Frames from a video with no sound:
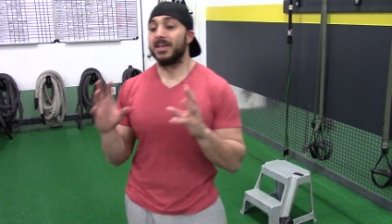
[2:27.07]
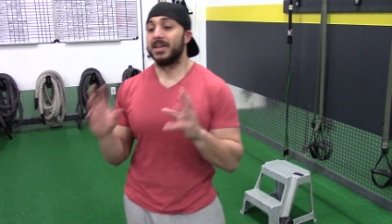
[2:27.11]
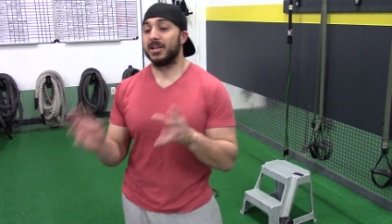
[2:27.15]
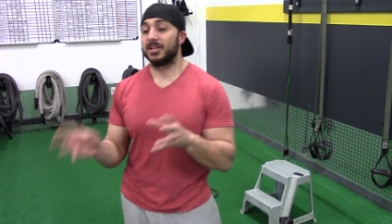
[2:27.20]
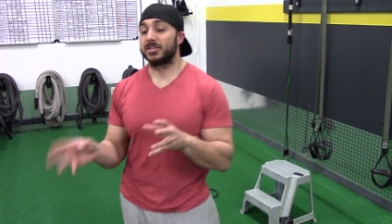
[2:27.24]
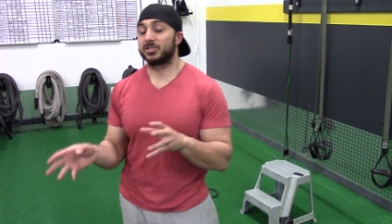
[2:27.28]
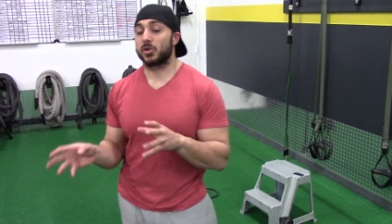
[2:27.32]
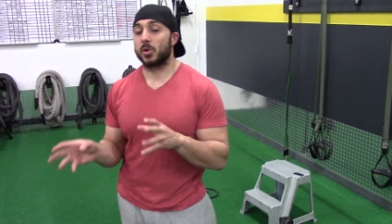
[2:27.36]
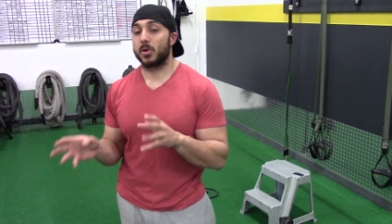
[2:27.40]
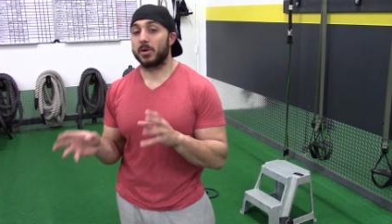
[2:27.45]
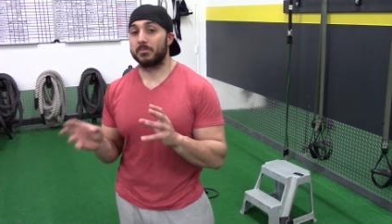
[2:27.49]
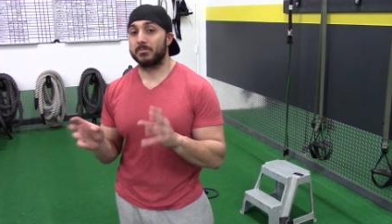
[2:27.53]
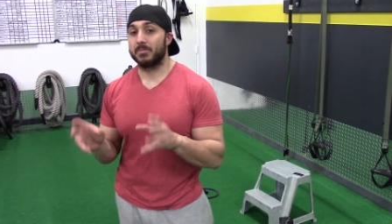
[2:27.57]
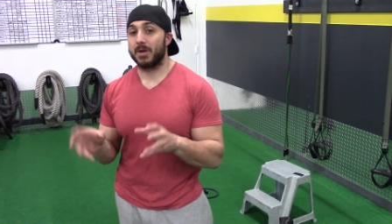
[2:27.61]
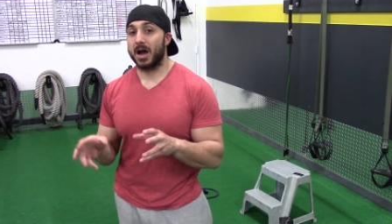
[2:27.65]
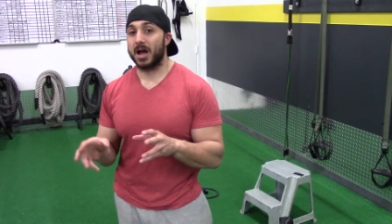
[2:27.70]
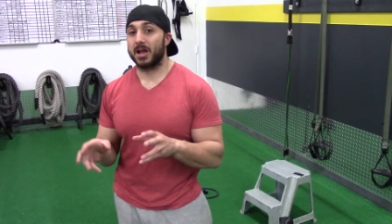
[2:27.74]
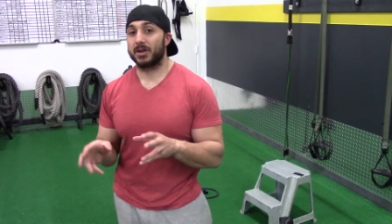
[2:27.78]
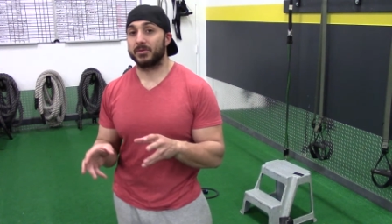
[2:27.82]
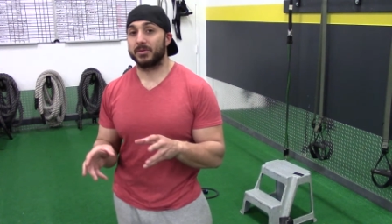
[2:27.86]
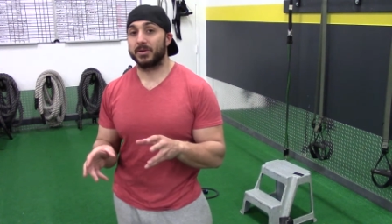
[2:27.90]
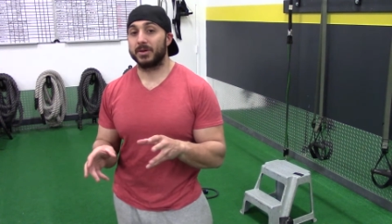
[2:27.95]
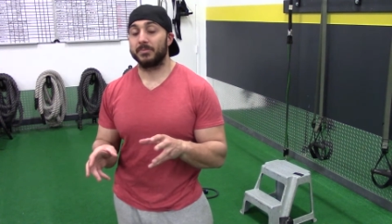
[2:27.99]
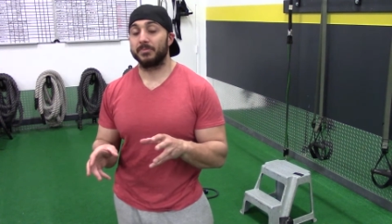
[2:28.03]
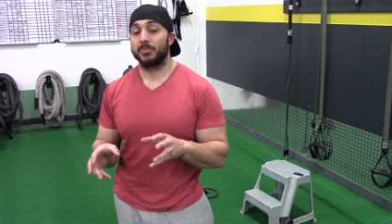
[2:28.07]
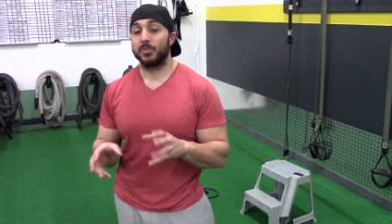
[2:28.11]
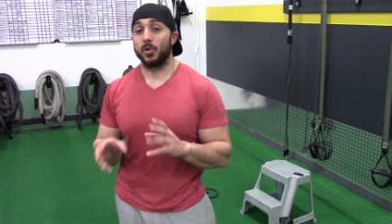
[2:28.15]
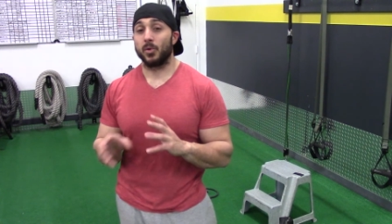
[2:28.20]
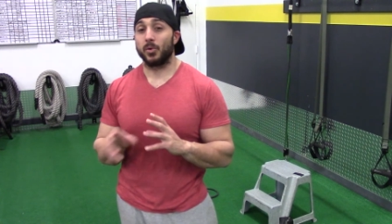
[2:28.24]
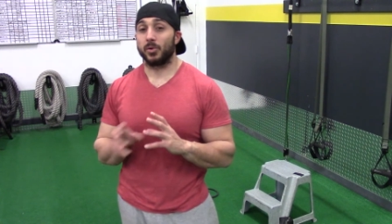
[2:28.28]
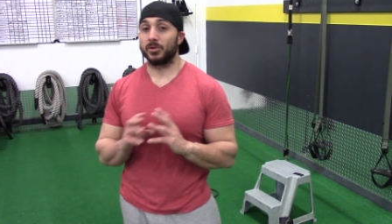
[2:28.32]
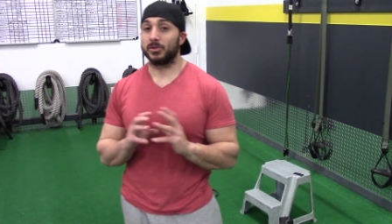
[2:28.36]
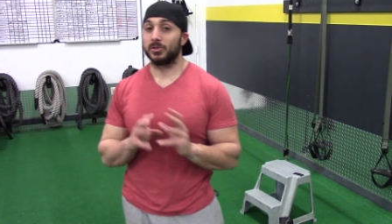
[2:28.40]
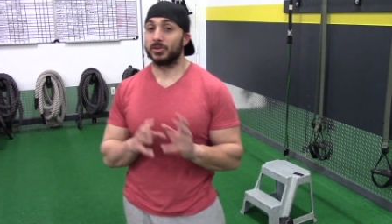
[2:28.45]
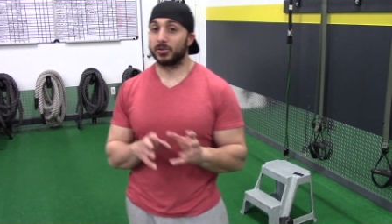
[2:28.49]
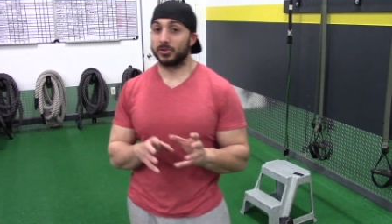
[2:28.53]
is going moderate
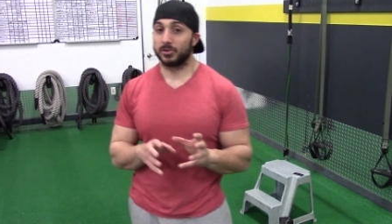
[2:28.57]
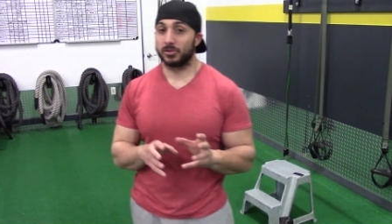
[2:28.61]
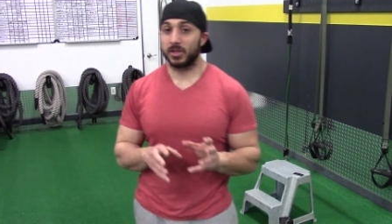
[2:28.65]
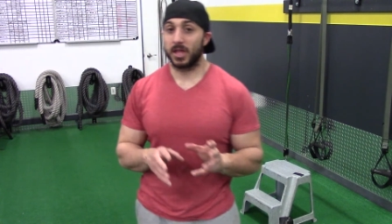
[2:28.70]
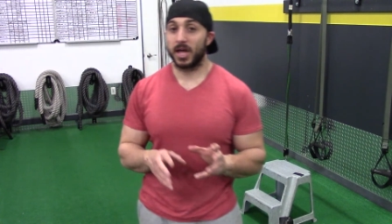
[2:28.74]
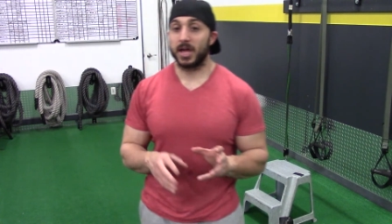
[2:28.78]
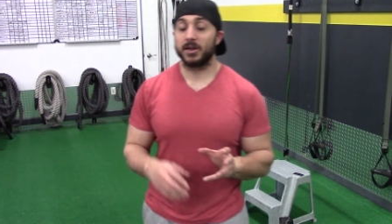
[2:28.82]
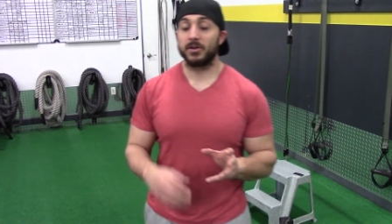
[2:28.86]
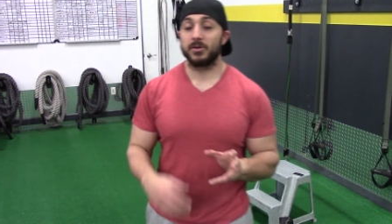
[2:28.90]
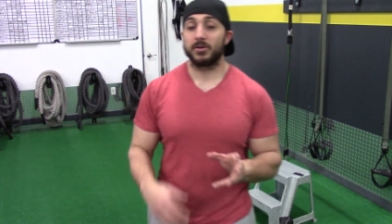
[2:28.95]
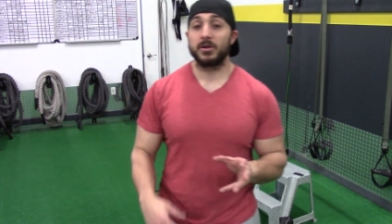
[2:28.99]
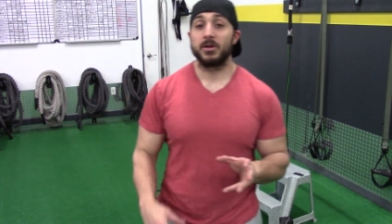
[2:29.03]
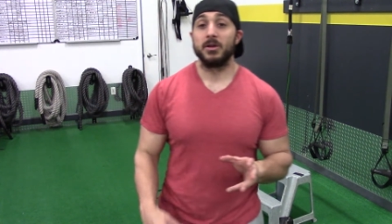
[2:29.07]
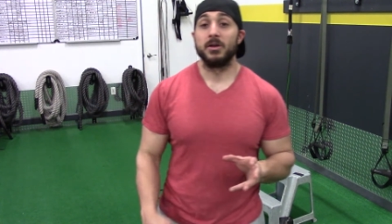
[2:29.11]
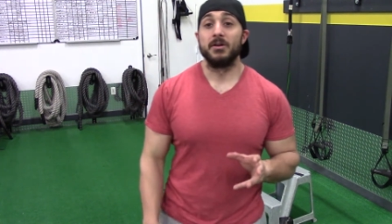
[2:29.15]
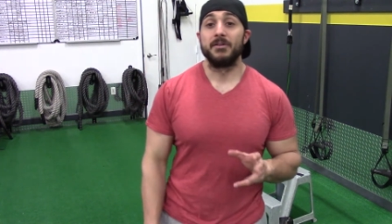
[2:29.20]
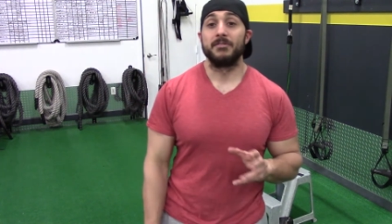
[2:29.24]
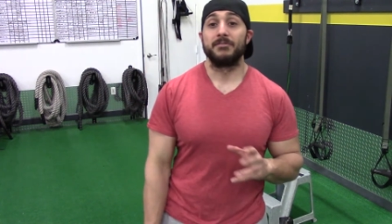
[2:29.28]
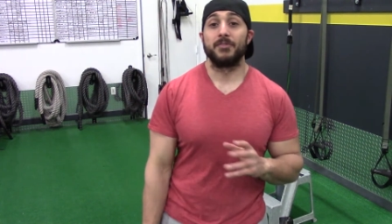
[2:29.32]
or a little lighter,